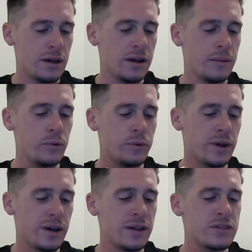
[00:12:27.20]
I'm,
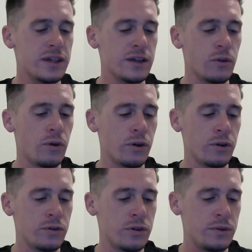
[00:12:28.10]
I take
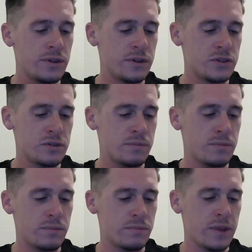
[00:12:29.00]
longer doing this
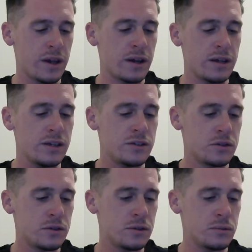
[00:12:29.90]
than I need
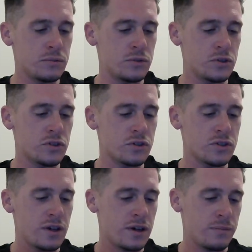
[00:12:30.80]
to, just
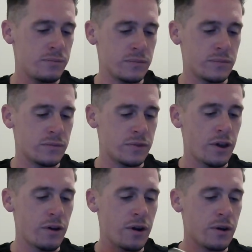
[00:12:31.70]
because I'm
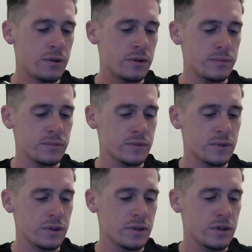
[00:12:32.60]
thorough and I'm
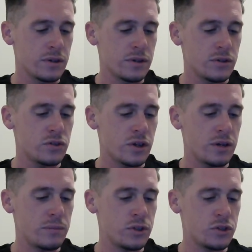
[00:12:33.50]

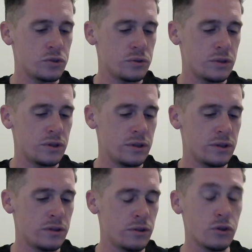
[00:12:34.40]
trying to make sure
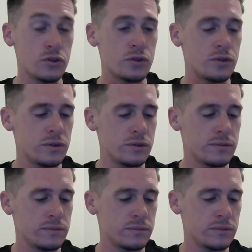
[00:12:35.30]
it looks good,
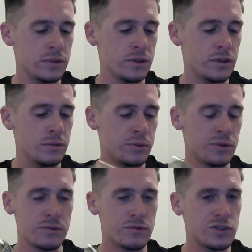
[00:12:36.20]
you know. But
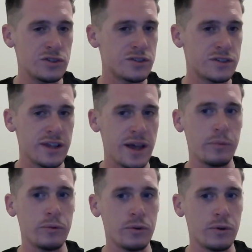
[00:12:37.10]
just to
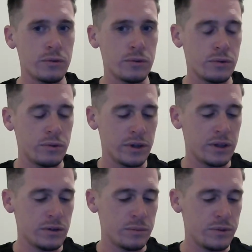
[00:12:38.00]
slap one on real quick,
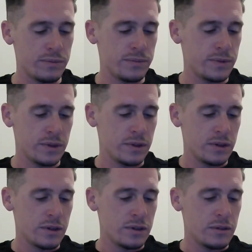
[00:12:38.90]
it'll be
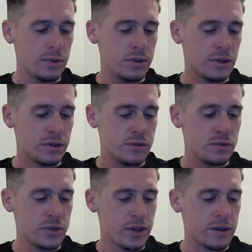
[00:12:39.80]
it'll be done in two
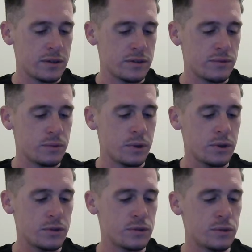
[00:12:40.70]
seconds if you
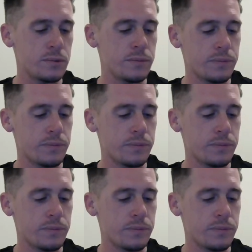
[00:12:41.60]
want it to.